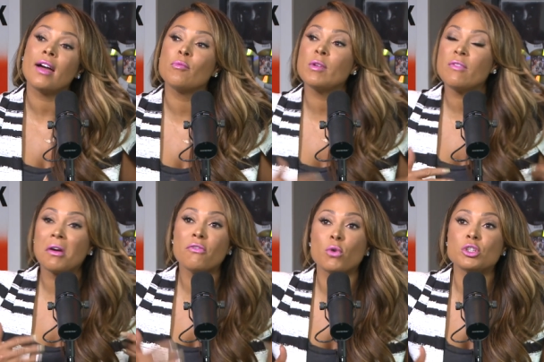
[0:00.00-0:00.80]
I've been
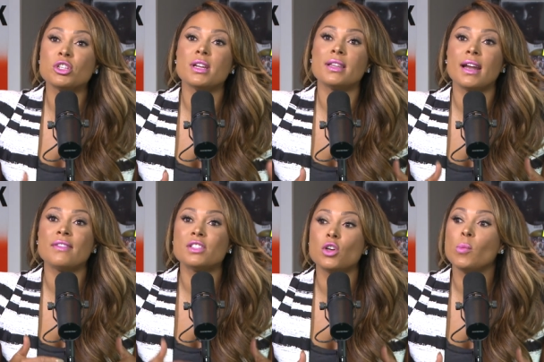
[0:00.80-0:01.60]
very fortunate that
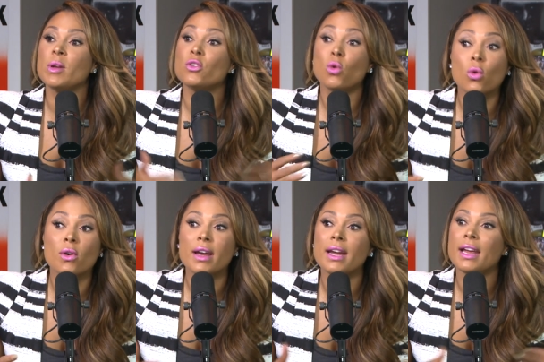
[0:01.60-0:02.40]
I've still been
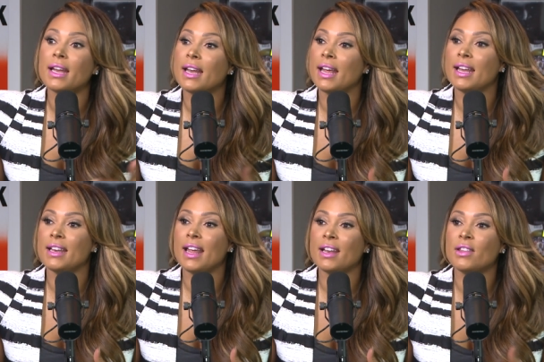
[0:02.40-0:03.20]
touring and and, okay.